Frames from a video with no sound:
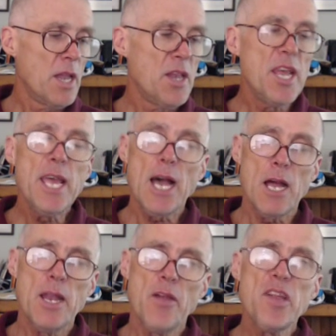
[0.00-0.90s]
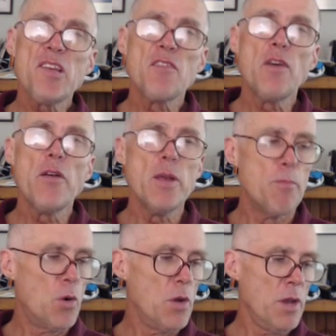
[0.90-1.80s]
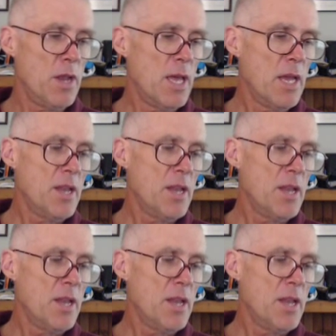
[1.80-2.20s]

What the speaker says: Dia, now this is very important.